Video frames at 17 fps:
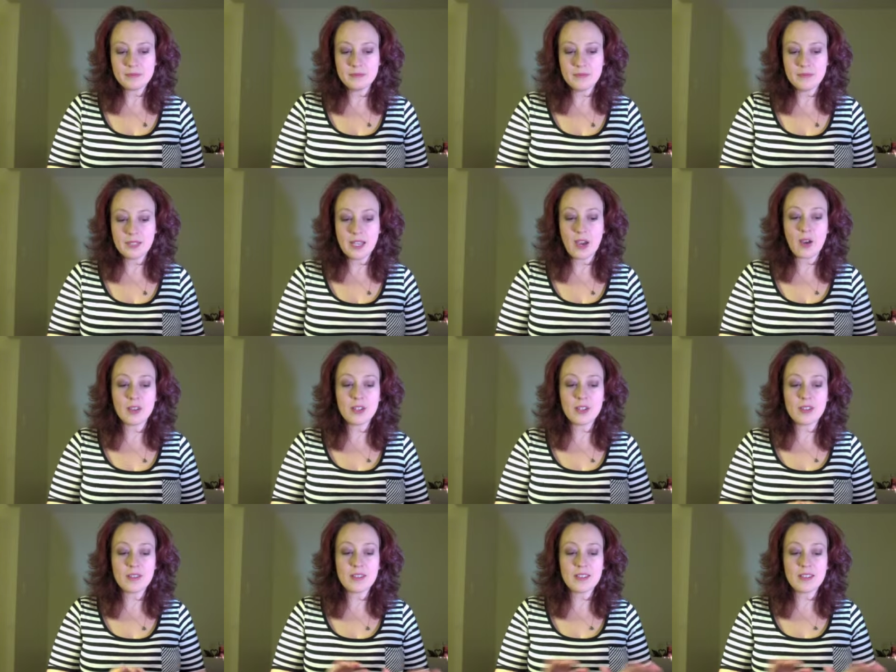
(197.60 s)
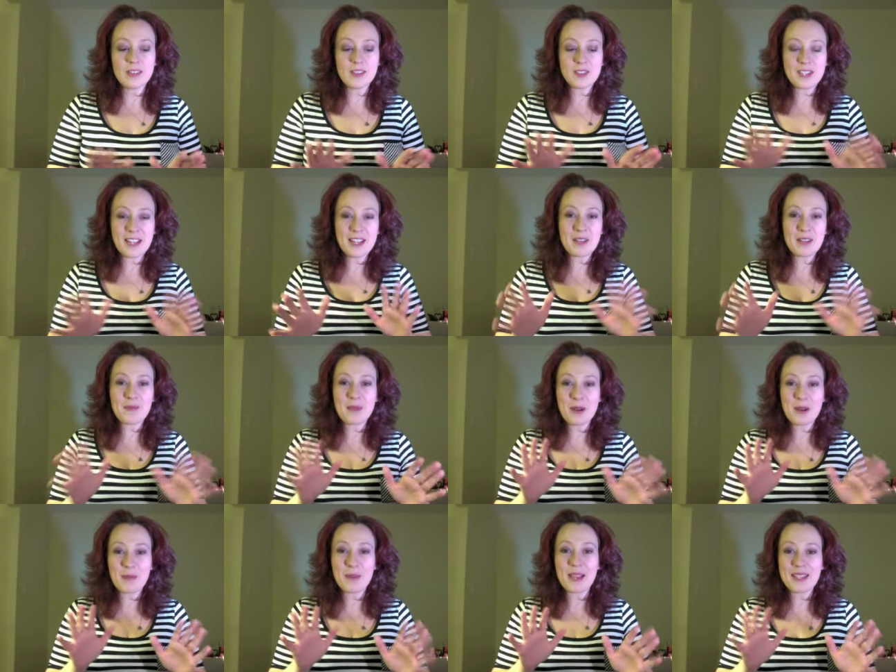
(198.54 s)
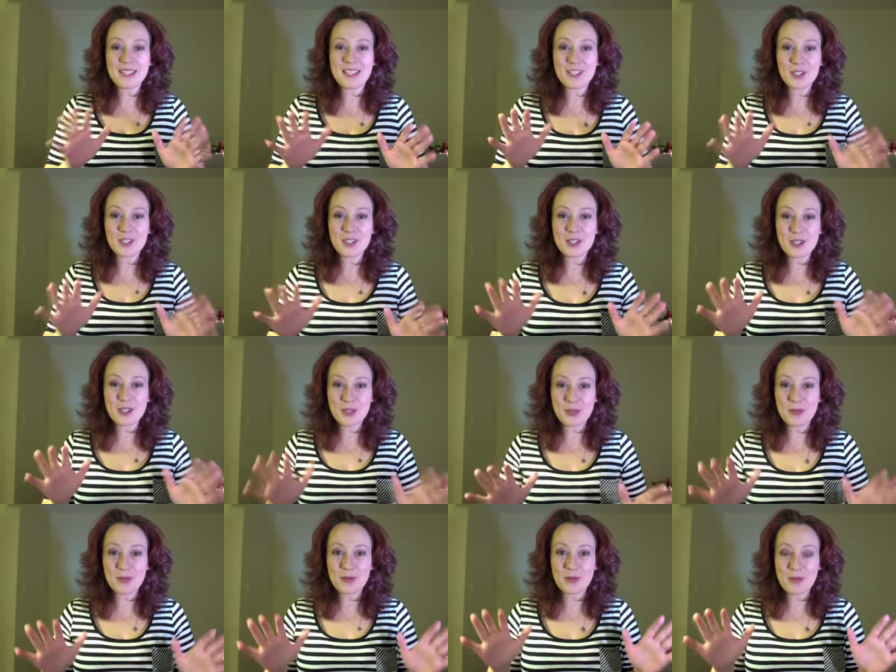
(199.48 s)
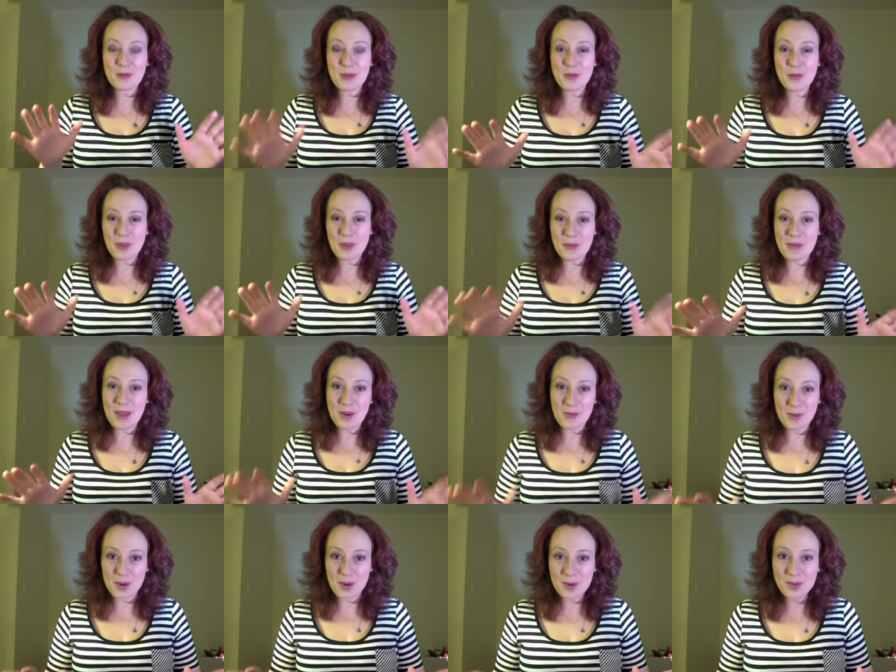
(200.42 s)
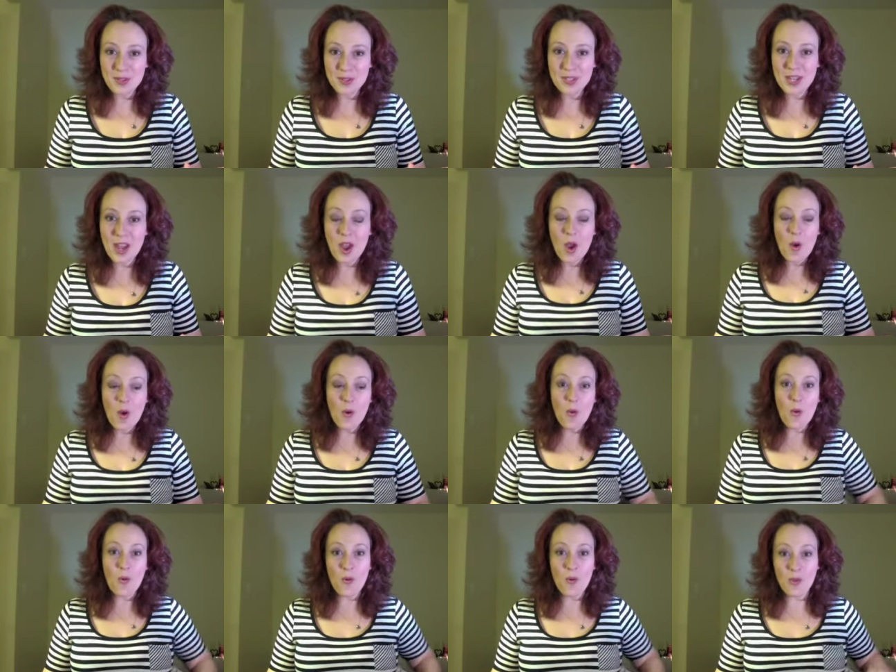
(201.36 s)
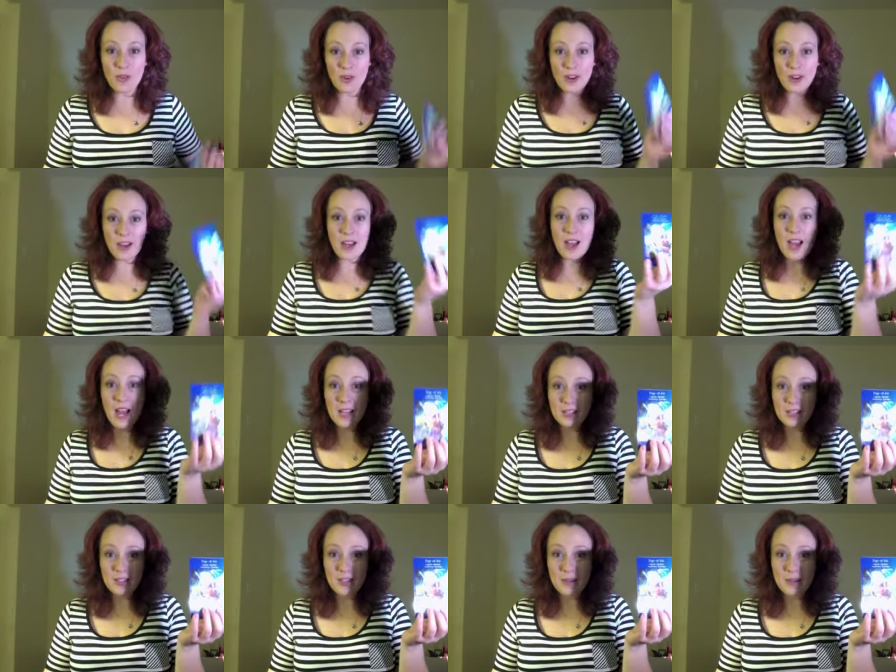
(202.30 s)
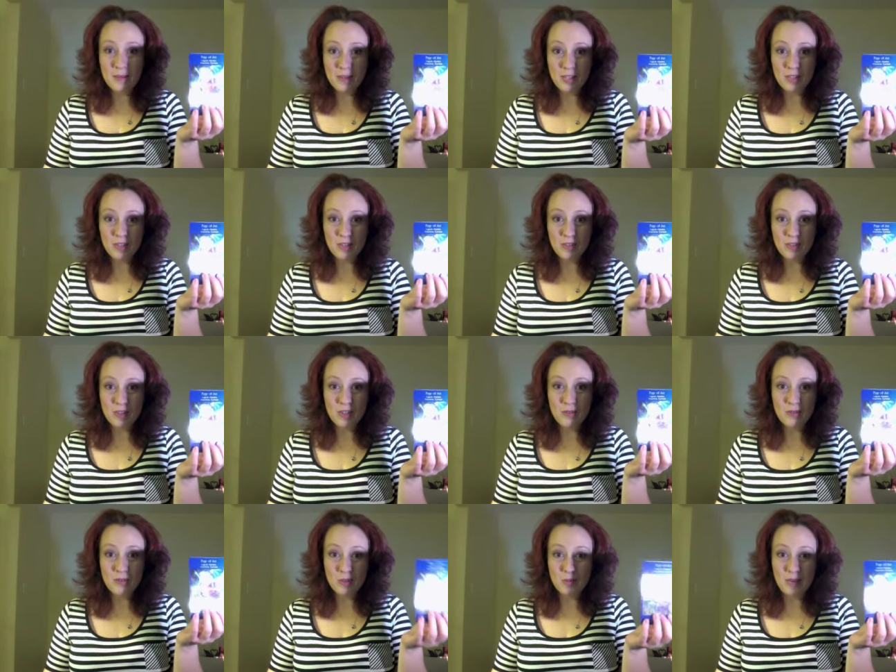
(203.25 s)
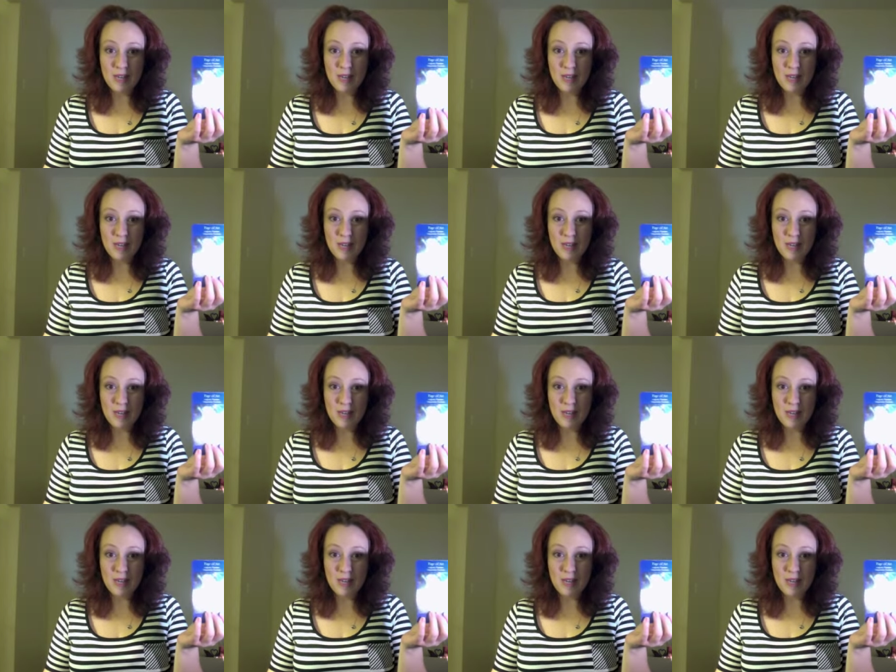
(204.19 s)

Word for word: yeah, they're saying you better pay attention to the people that matter most, or they're going to holler and make sure that you do pay